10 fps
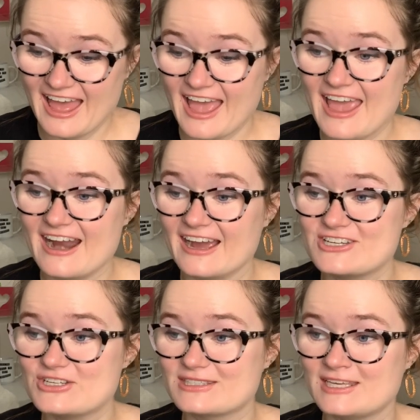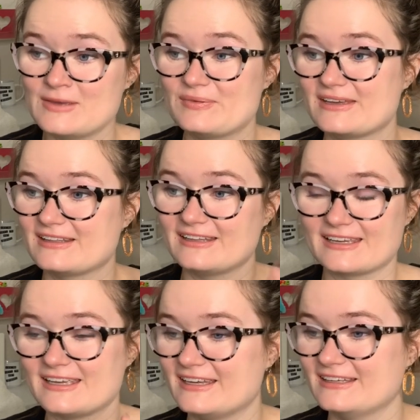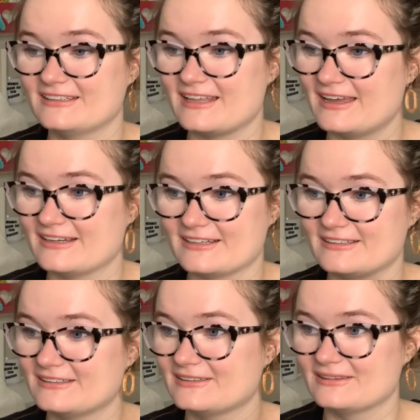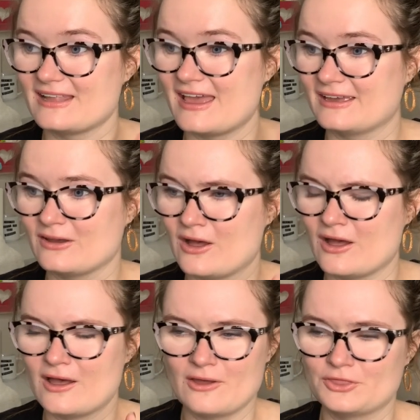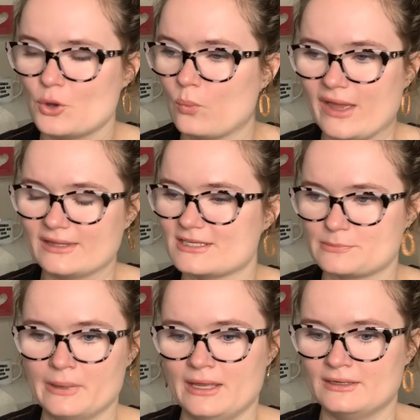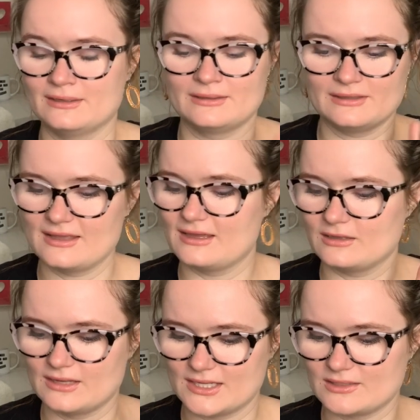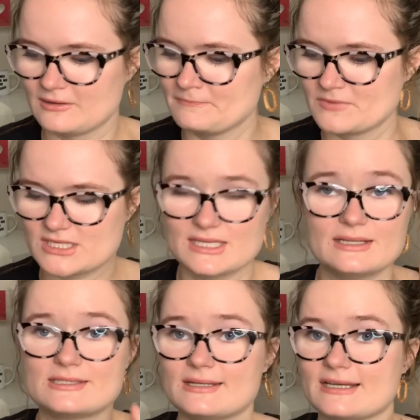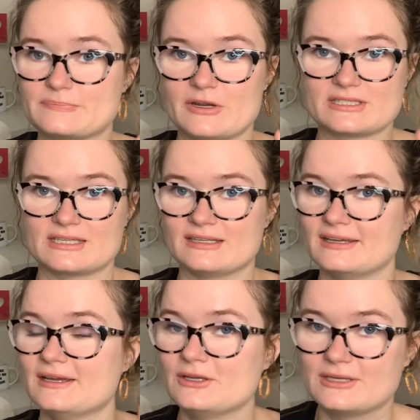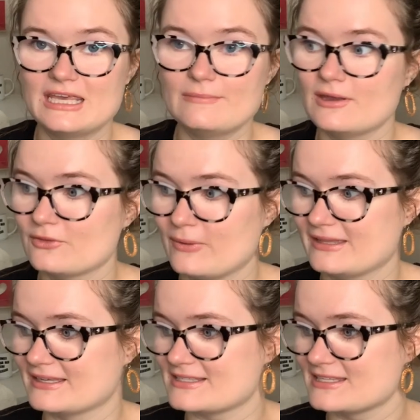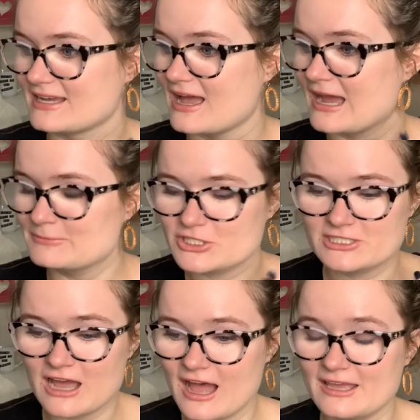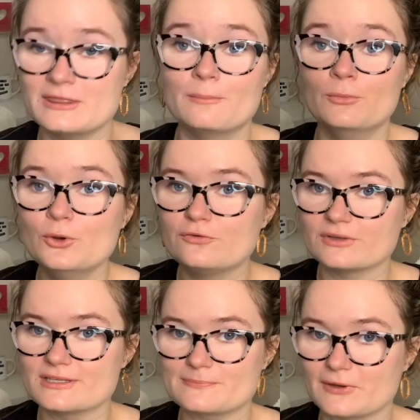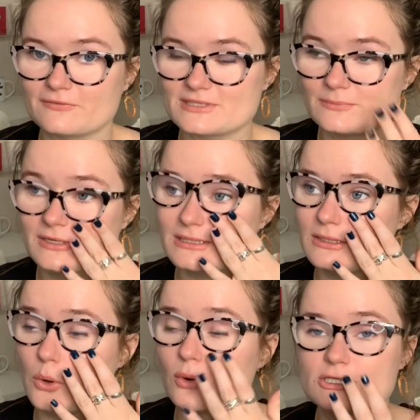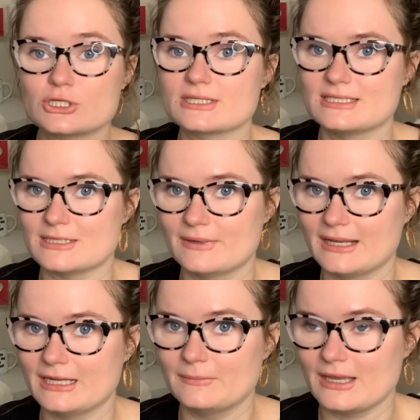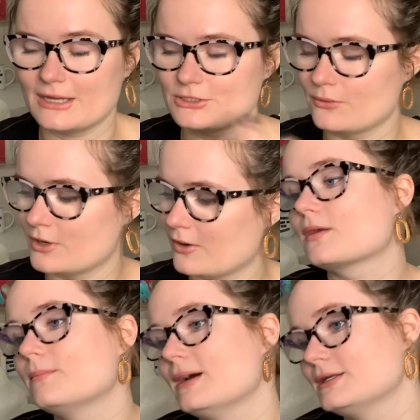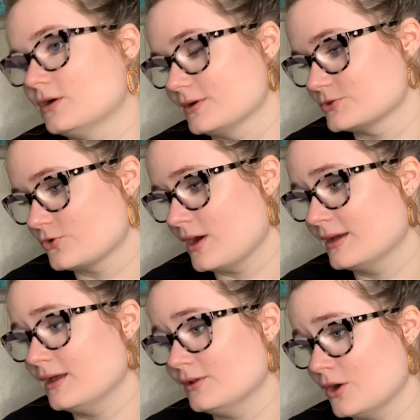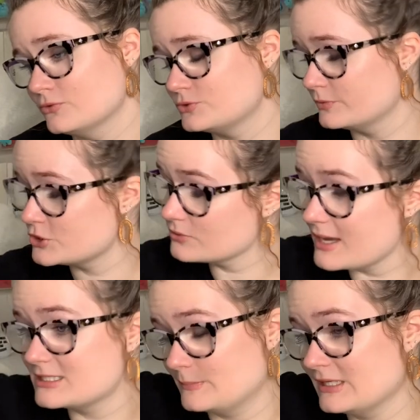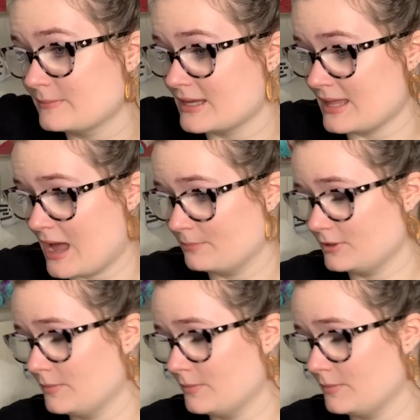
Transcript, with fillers: And I just keep clicking like, like uh, the waitlist button, like, like send it to the next person. Keep me on the wait list. Like I'm just not in the mood for this book for some reason, or it's just intimidating me. I don't know. My dog is crying. Hello. Would you like to be in my lap?